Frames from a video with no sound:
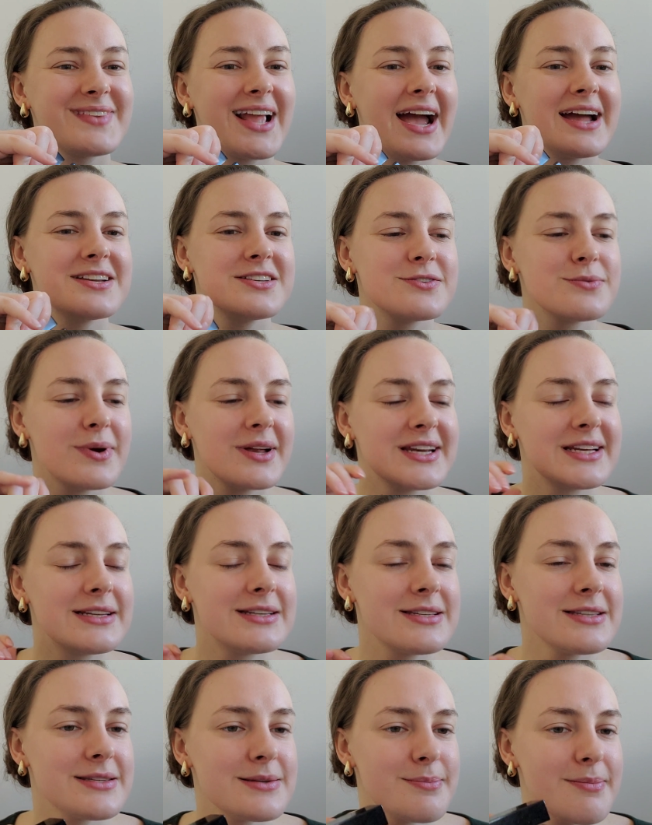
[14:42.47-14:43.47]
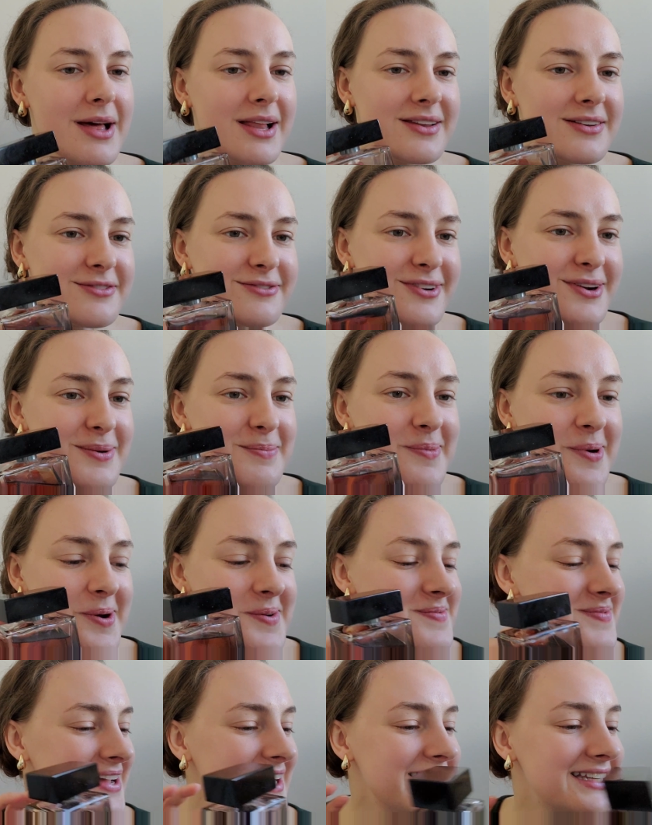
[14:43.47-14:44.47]
I just wanted to smell it for a
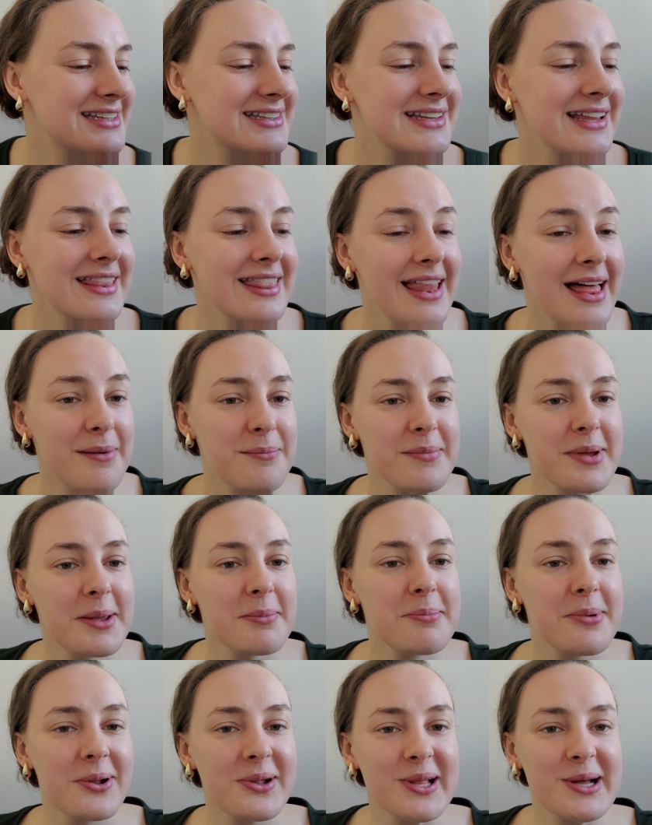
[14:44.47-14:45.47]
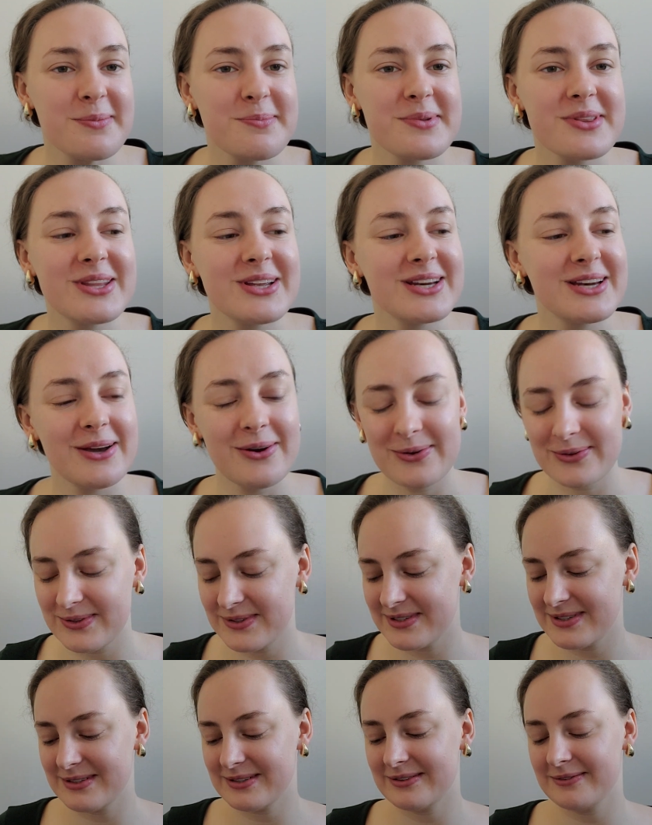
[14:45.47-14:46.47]
moment. Let me pull up the
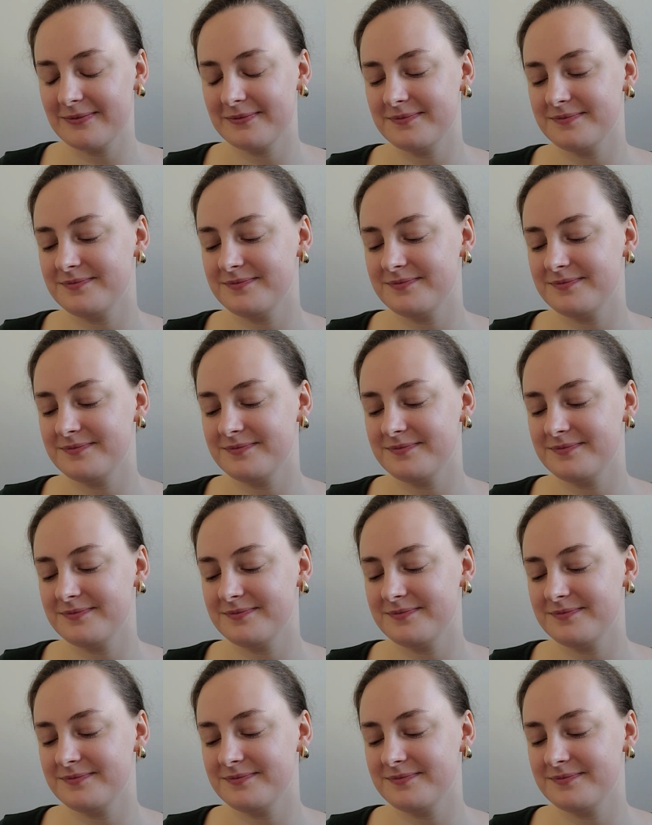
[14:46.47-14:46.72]
notes.